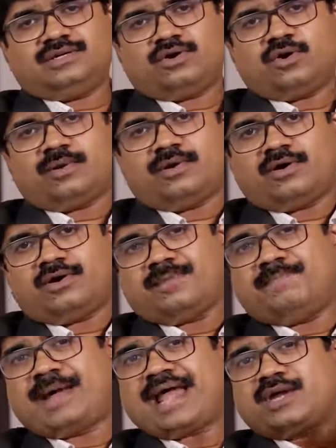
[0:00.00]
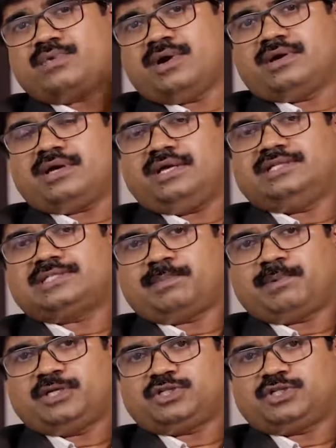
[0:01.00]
or backward in the supply